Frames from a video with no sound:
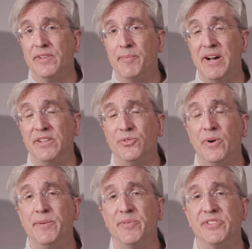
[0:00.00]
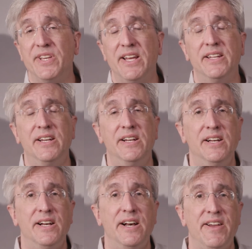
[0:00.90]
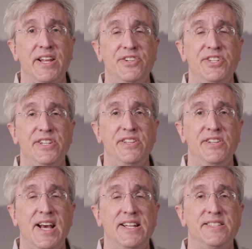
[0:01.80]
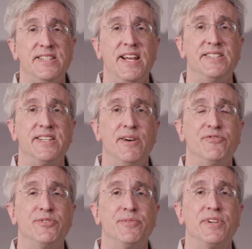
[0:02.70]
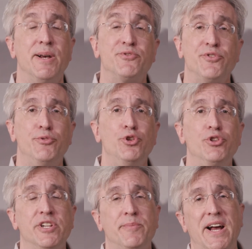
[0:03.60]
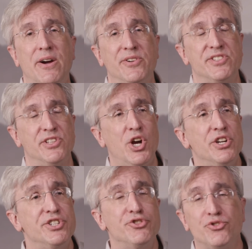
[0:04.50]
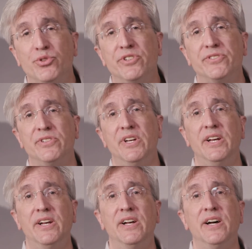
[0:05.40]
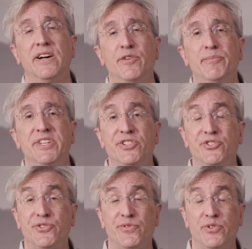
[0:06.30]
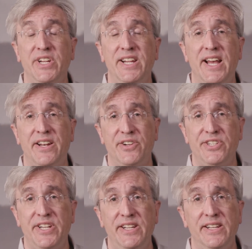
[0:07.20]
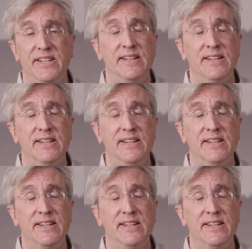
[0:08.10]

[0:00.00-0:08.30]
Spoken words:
About 20% of energy in the United States comes from nuclear power. It's the largest source of emissions-free energy.